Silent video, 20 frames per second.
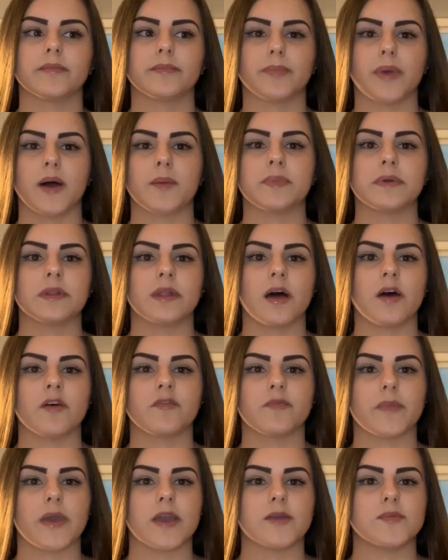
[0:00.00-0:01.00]
puppy
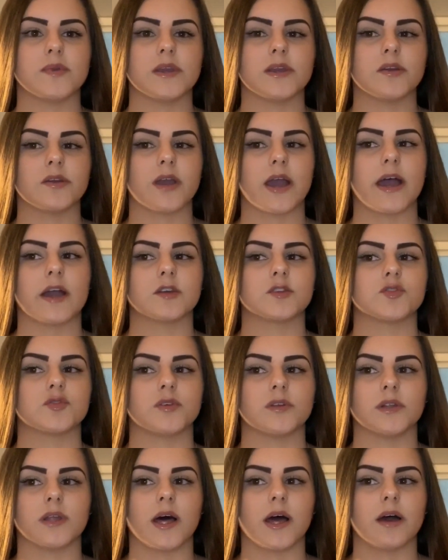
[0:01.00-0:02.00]
love, maybe,
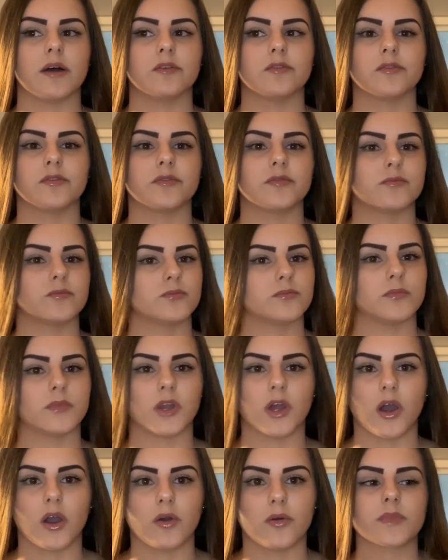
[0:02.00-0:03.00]
actual love,
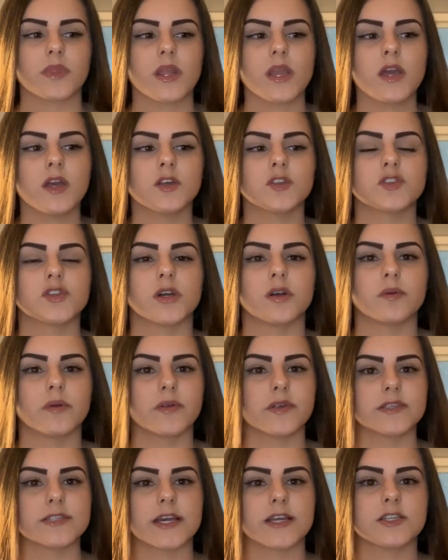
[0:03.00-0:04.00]
no. So we
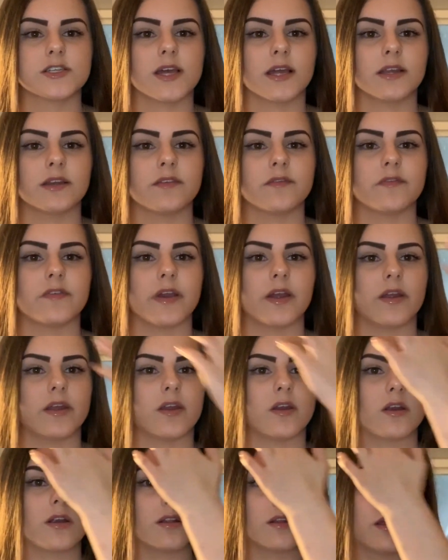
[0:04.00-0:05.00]
were sexually active very
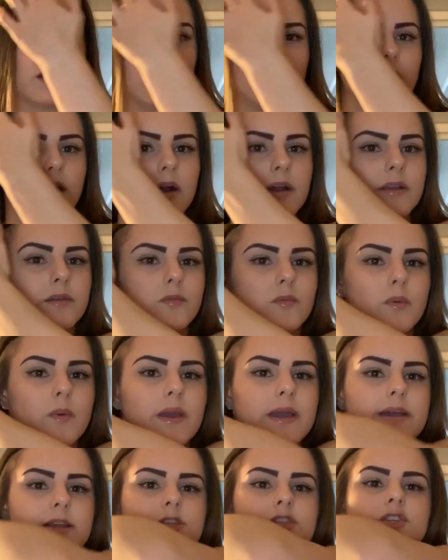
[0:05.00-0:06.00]
early on,
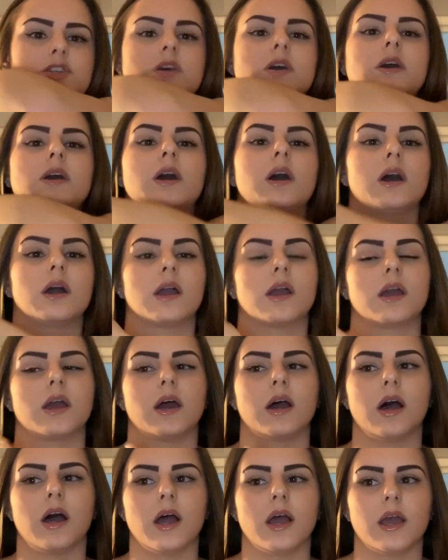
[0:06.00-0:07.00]
which
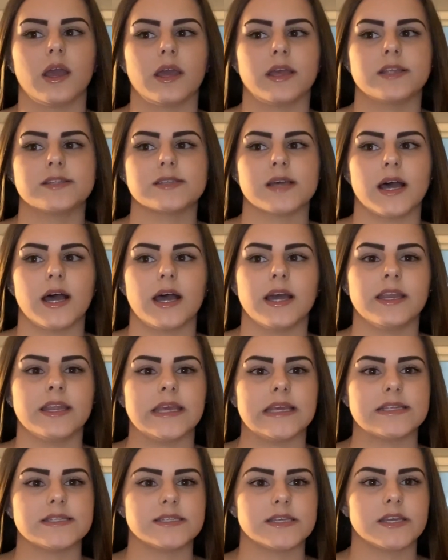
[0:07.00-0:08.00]
is
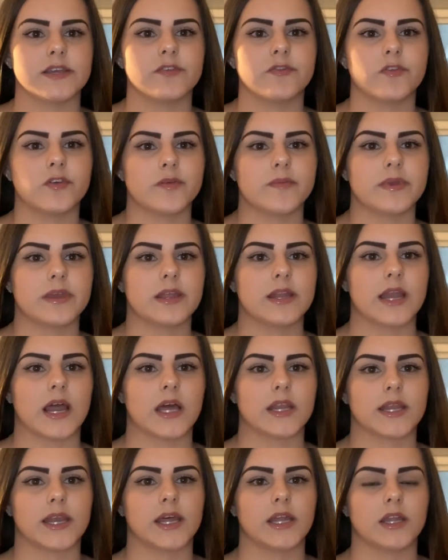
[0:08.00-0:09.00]
uneasy for me
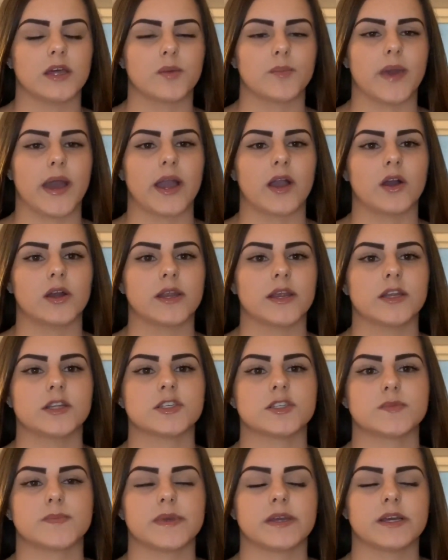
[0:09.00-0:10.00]
now that I look back on it,
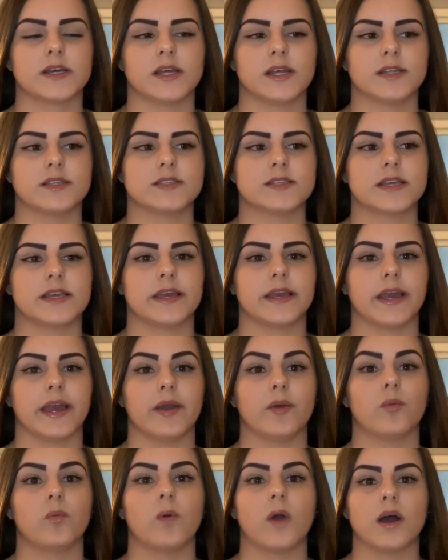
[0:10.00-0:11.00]
just because he
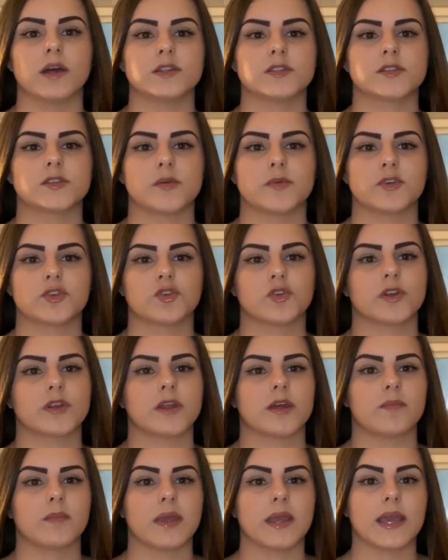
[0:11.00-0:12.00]
was so much older
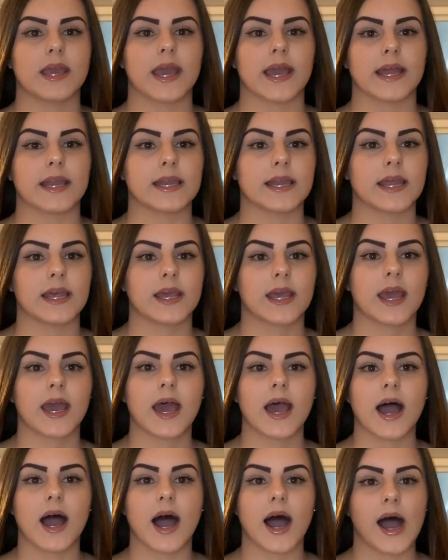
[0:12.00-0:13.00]
than me, and
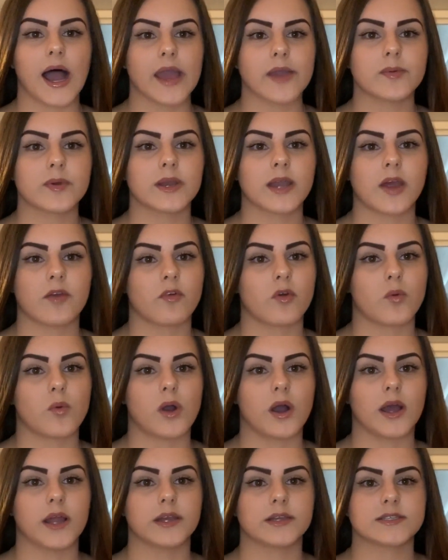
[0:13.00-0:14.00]
I would never
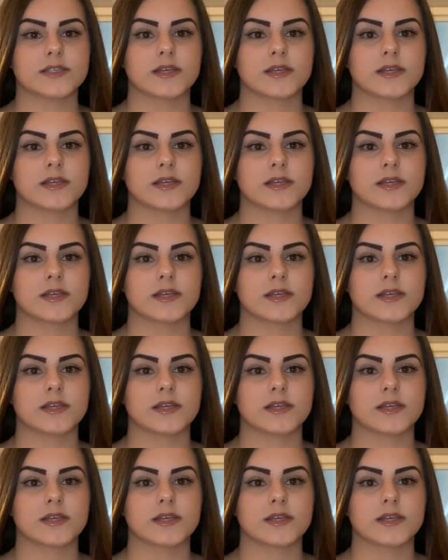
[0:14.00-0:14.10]
want